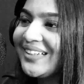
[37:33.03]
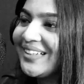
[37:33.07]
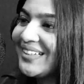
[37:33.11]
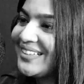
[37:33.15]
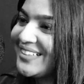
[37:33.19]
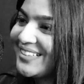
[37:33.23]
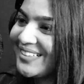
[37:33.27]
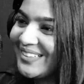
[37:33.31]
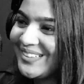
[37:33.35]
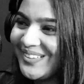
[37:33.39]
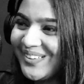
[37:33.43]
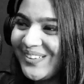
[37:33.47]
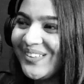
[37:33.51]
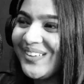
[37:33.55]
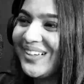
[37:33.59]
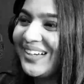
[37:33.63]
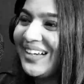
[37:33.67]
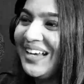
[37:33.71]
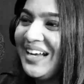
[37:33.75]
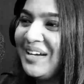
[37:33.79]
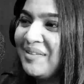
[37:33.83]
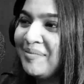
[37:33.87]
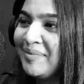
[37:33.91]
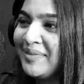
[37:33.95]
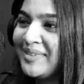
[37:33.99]
it's not going
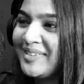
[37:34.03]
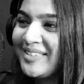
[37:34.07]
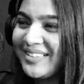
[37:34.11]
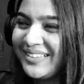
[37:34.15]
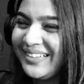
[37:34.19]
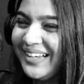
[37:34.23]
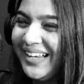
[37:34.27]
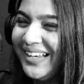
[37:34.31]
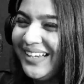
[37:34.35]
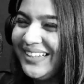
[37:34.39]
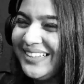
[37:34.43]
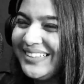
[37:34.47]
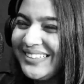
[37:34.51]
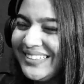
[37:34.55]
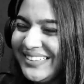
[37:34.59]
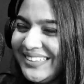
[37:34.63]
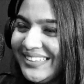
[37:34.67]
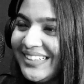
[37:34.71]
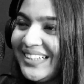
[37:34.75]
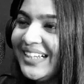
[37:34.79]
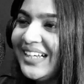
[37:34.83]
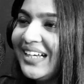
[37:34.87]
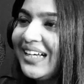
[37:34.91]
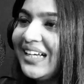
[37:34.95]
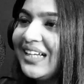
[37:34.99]
to happen tonight.
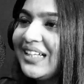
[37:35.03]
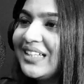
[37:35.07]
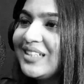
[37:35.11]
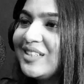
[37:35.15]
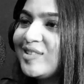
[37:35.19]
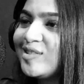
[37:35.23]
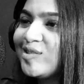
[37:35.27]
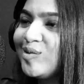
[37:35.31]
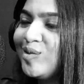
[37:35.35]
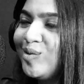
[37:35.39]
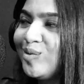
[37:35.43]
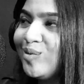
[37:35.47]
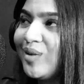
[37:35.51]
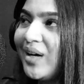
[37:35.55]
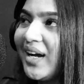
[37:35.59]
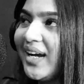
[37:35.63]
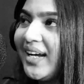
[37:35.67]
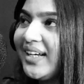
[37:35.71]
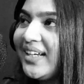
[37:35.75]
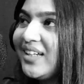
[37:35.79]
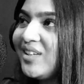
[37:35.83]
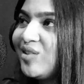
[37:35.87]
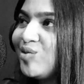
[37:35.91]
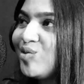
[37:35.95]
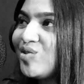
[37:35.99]
So
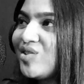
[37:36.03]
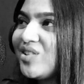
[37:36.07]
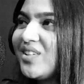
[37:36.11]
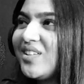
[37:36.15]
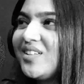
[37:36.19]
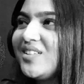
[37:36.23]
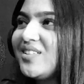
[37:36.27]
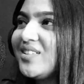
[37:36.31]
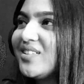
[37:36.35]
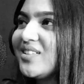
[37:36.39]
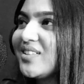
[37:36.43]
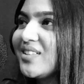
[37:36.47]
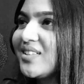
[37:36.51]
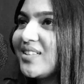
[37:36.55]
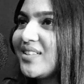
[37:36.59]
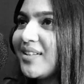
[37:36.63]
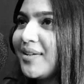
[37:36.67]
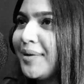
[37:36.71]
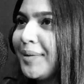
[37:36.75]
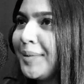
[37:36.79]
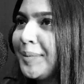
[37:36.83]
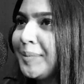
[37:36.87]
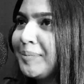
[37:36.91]
I usually just